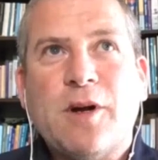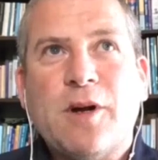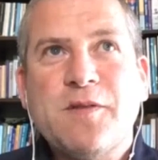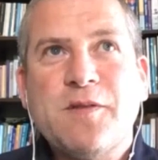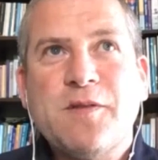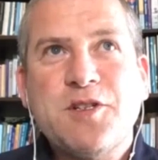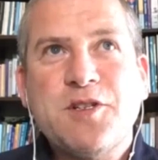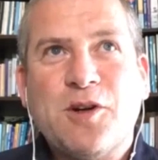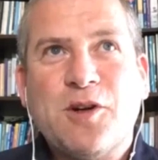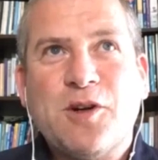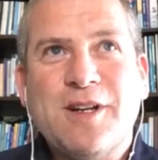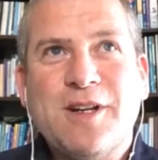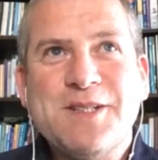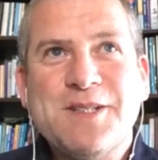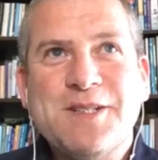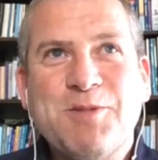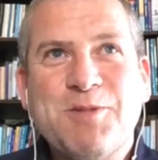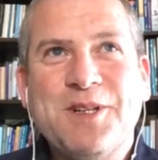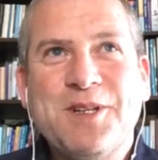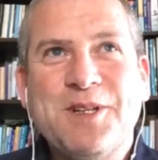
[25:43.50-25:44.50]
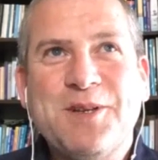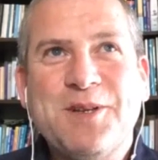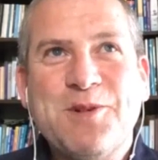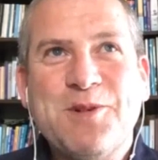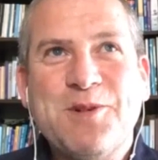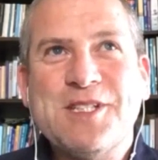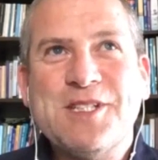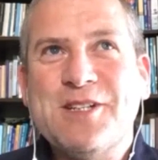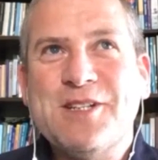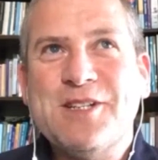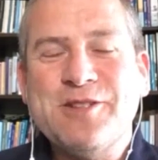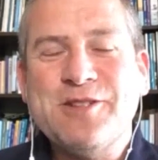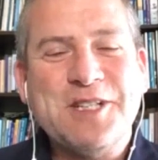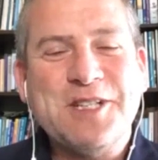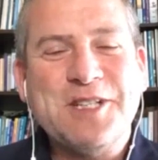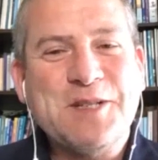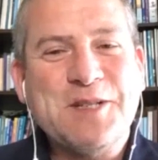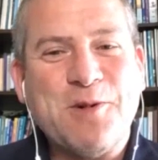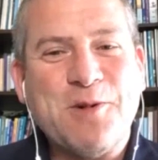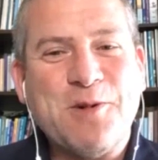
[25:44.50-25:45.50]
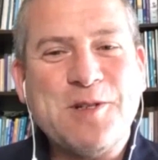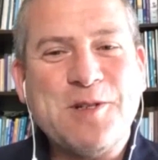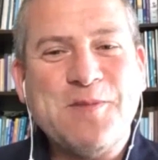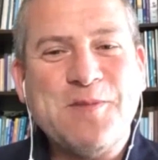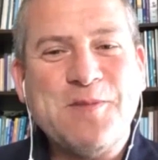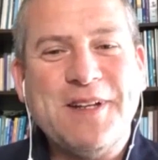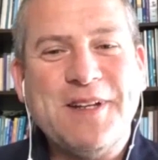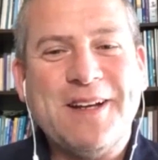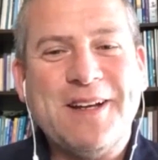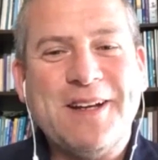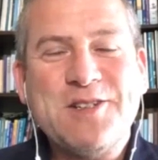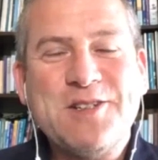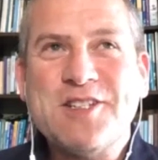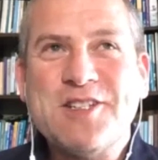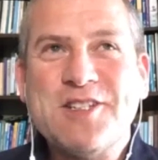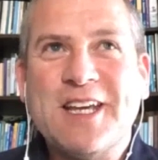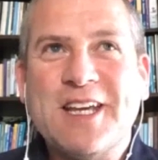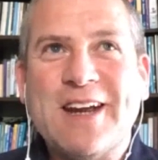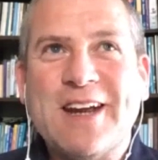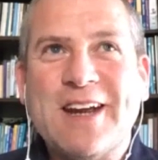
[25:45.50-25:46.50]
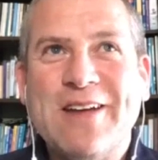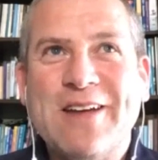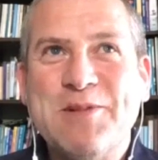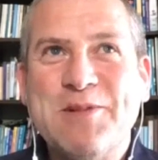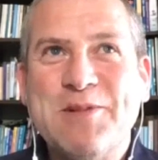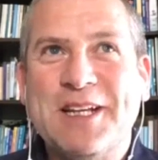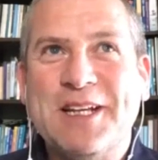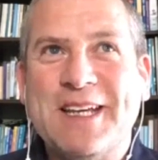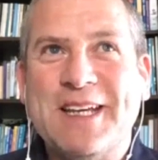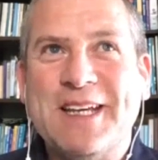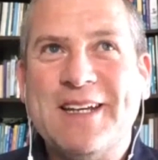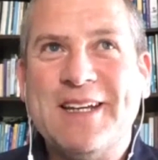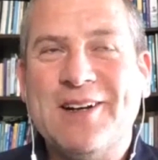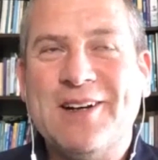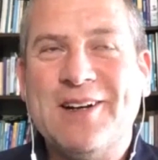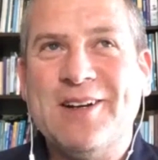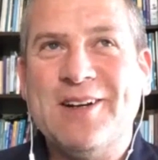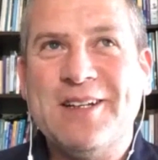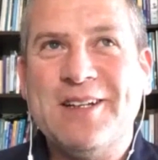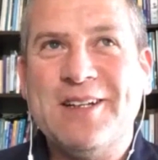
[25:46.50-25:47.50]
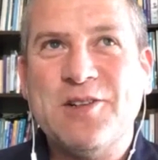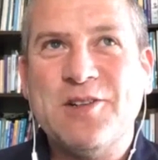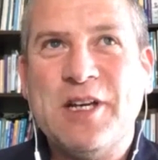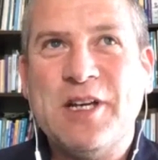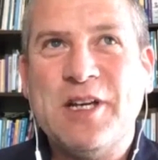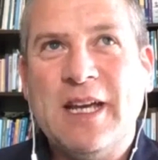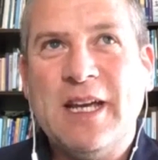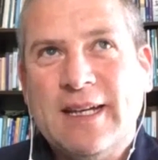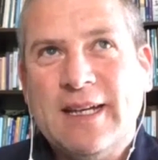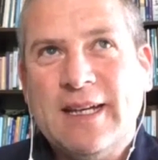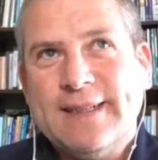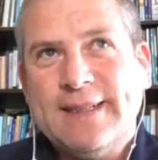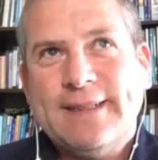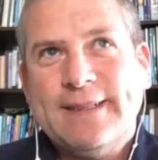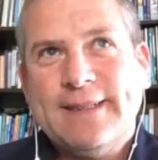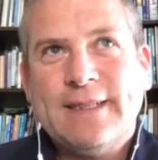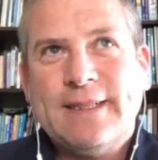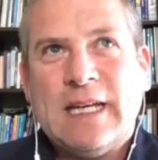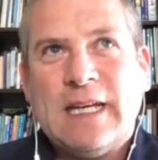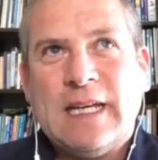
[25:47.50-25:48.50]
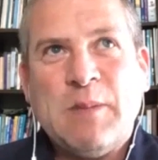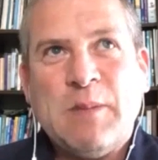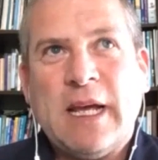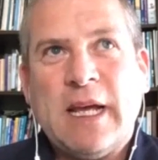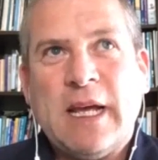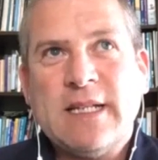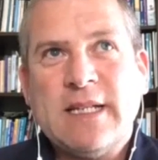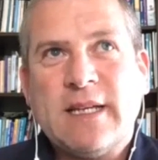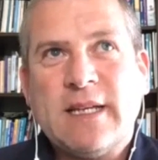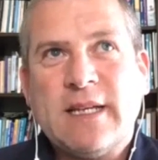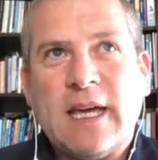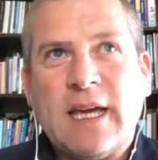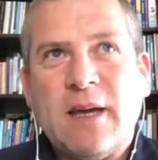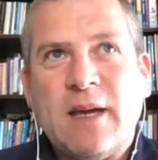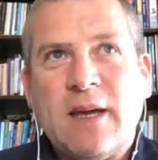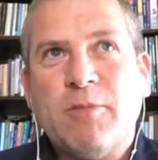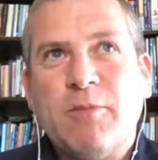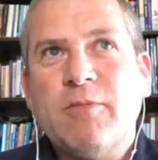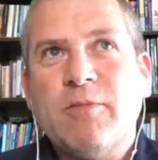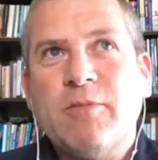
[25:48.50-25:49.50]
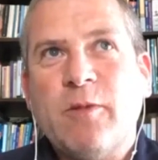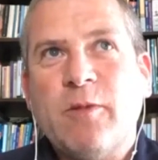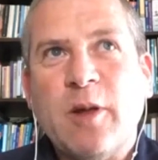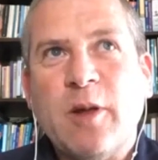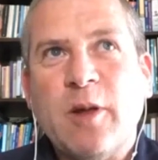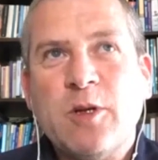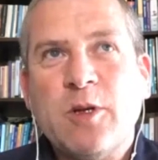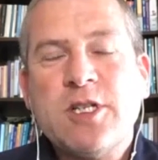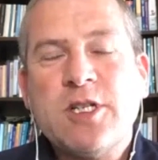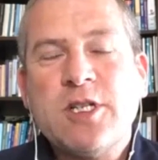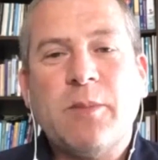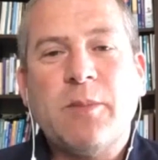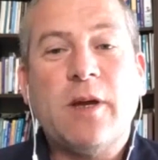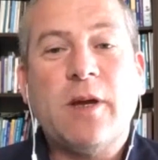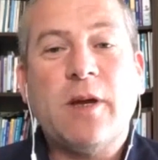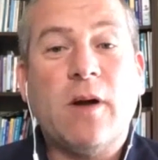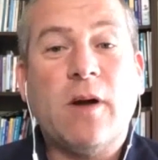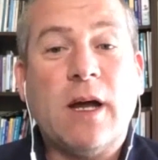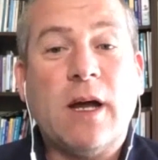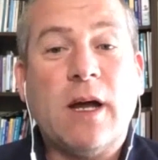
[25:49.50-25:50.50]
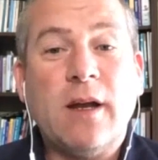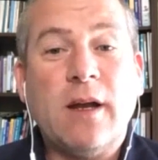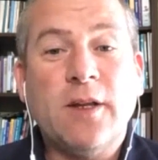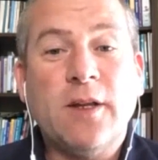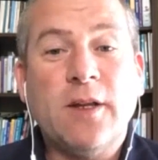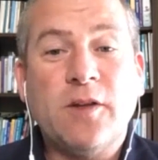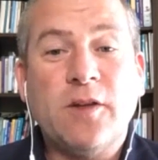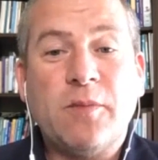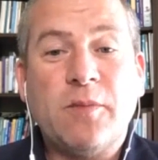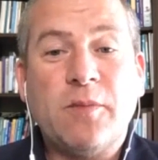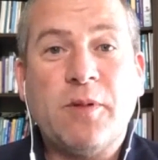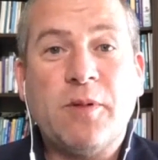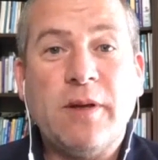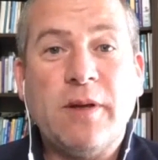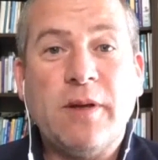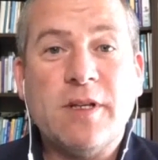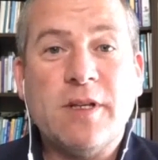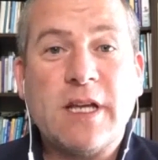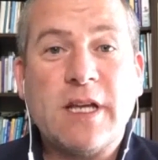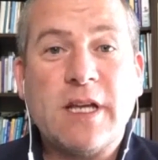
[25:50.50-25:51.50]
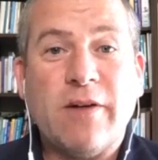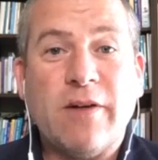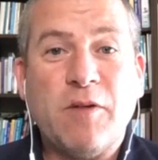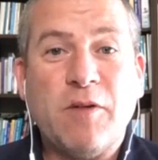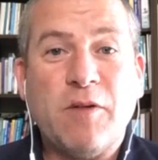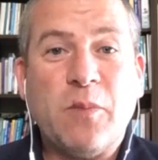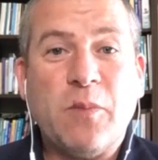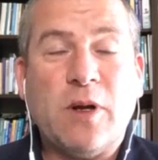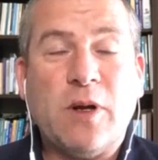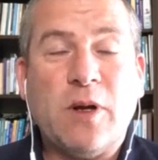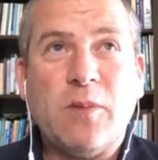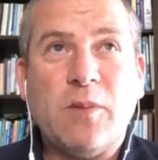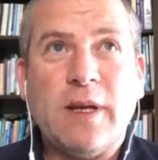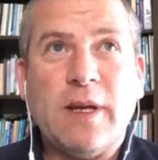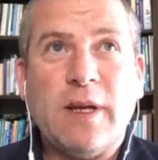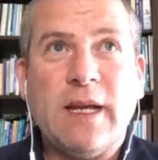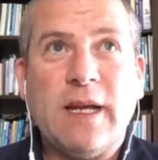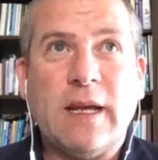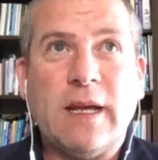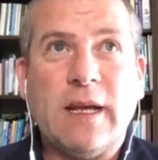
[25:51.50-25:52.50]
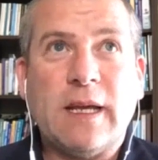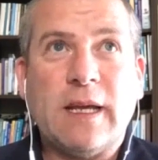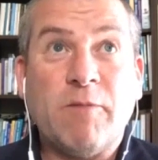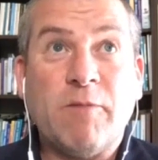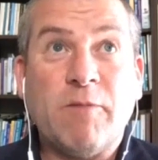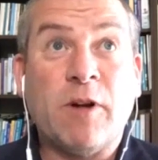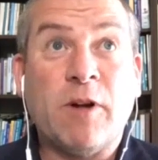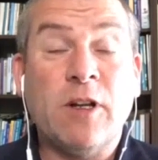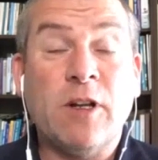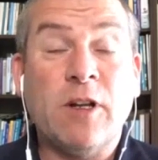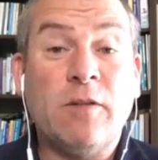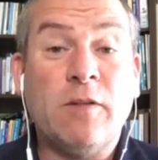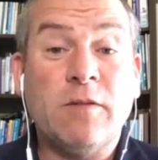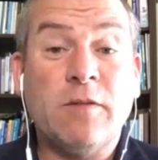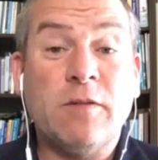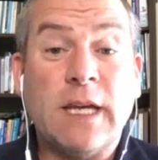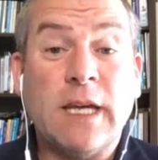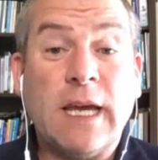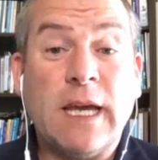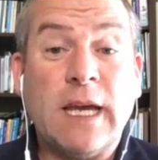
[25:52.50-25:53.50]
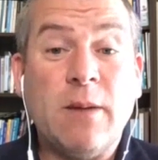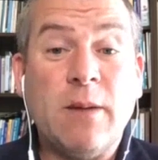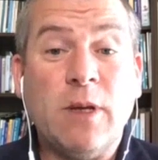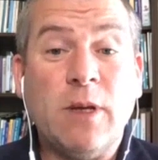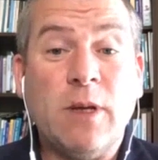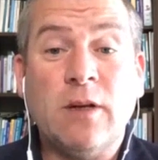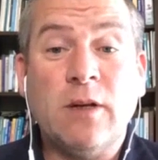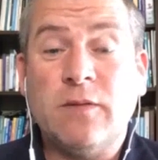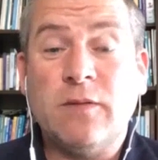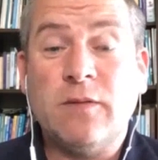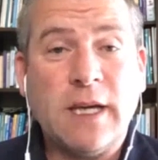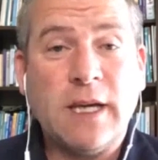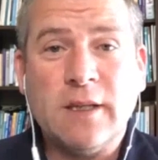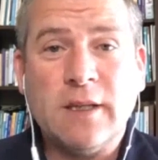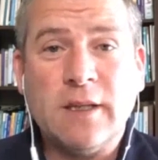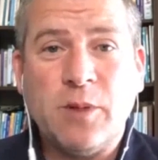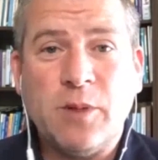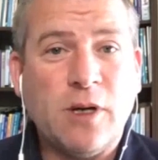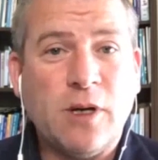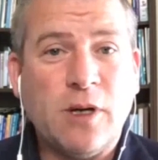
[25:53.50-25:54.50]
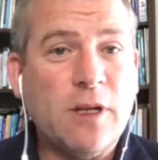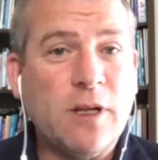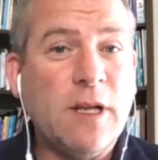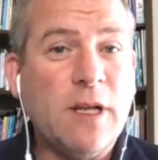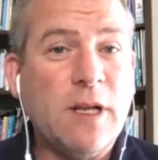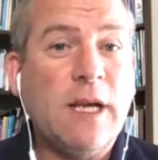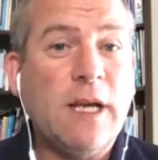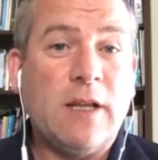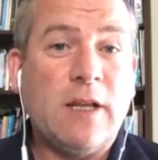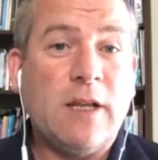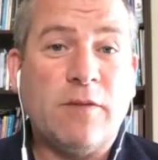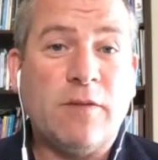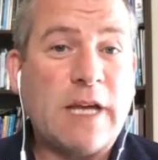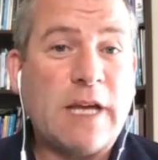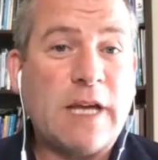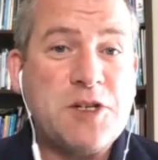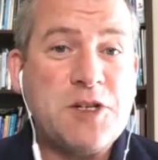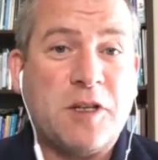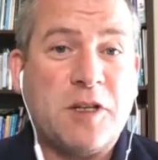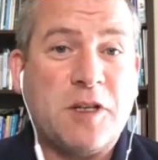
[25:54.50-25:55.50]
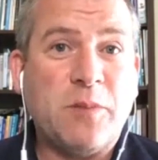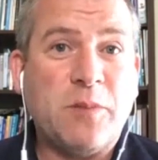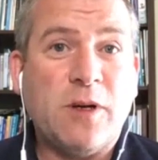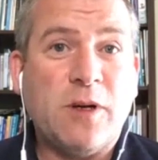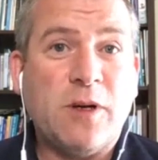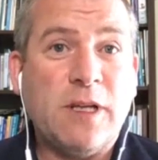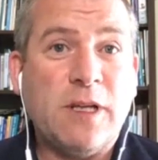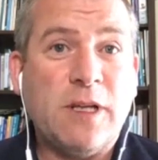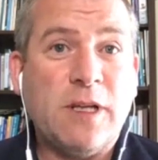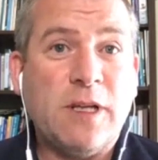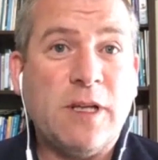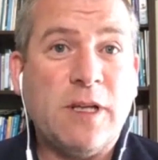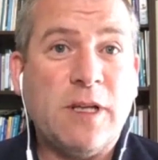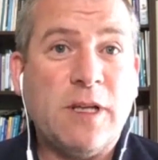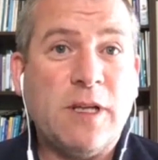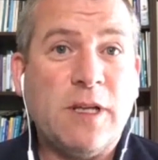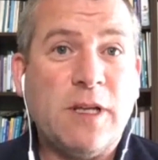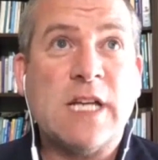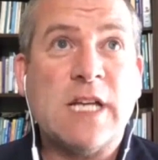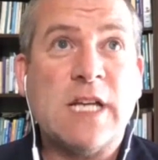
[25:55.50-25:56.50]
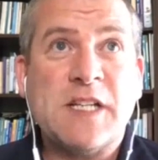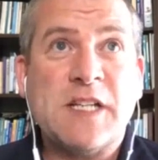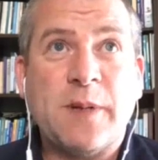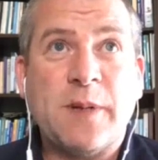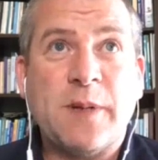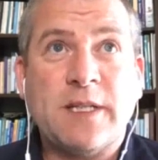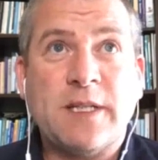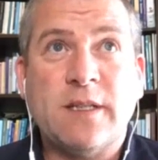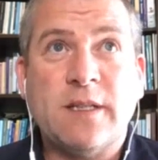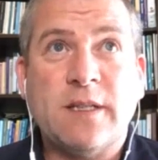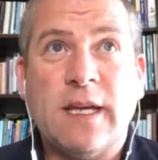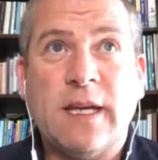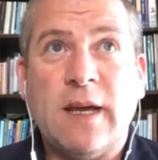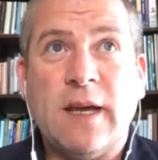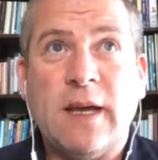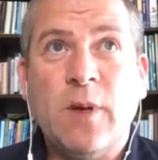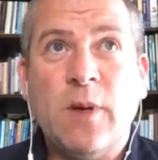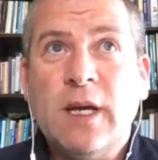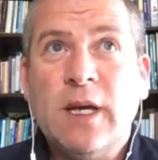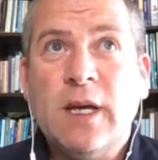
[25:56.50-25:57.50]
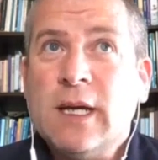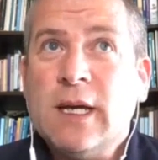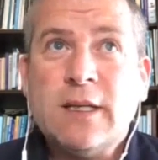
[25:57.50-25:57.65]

Maurice Fitzgerald is one of the most interesting sportsmen, not just in Kerry, but I think in Ireland. He plays the game very much like Mick O'Connell, another previous Kerry footballer, played, like, for the love of the game. He loved kicking the ball. He loved catching the ball. He loved those aspects of the game.